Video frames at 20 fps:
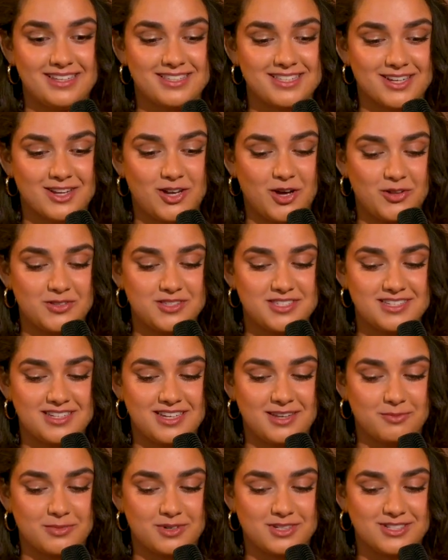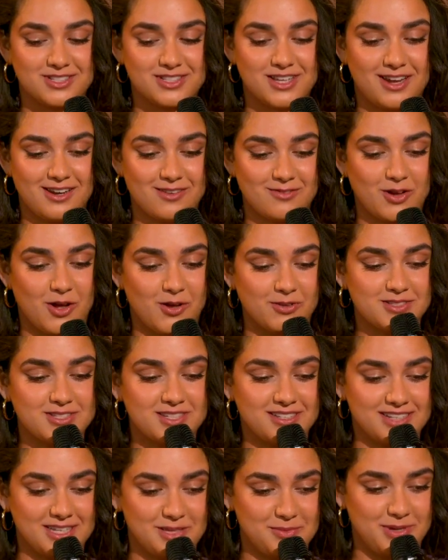It's a I'm just kind of
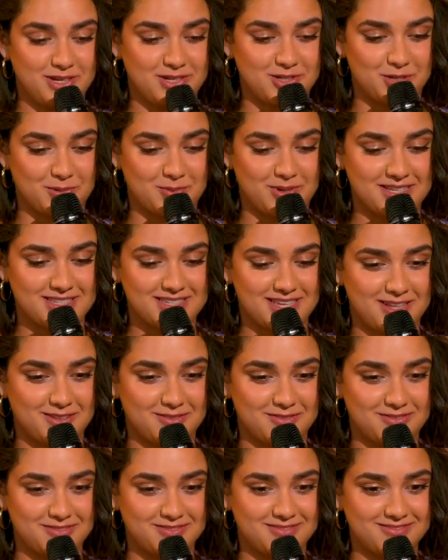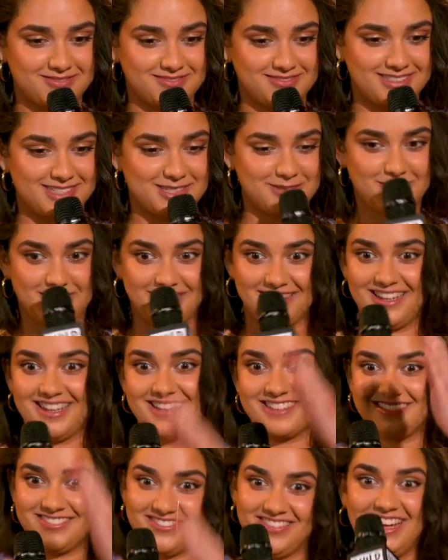constantly pinching myself. I'm just being
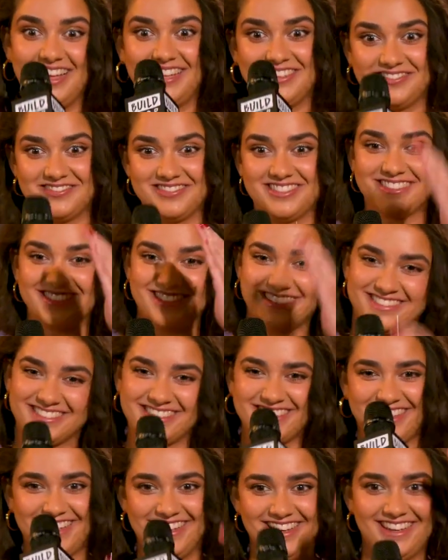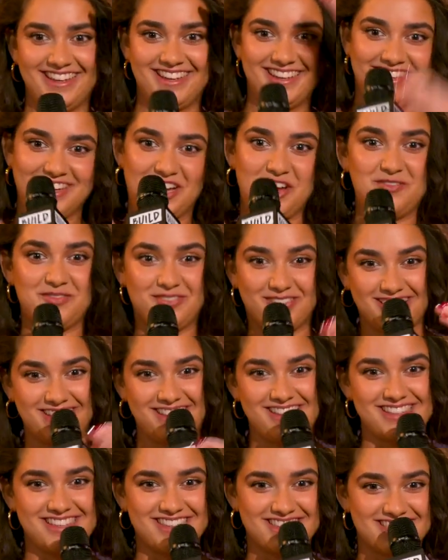like, well, hopefully
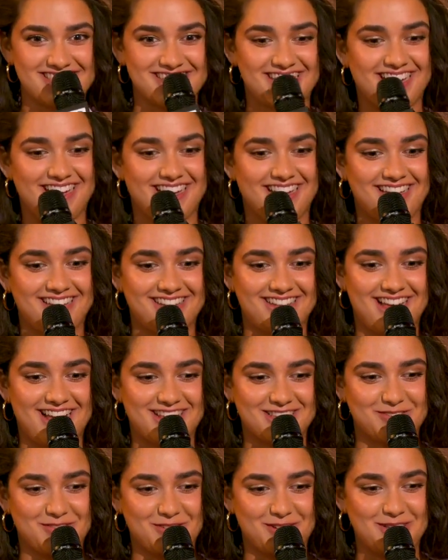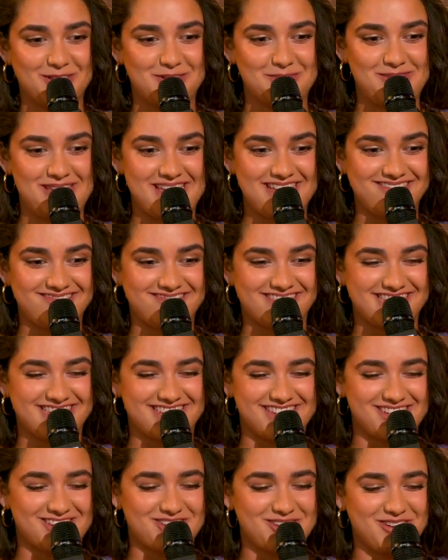this lasts for a little bit.
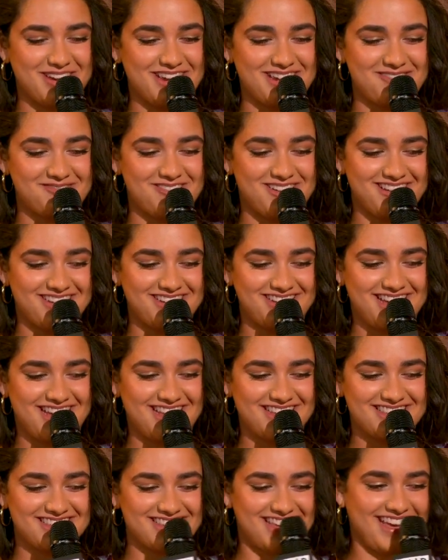Just enjoy it while it does.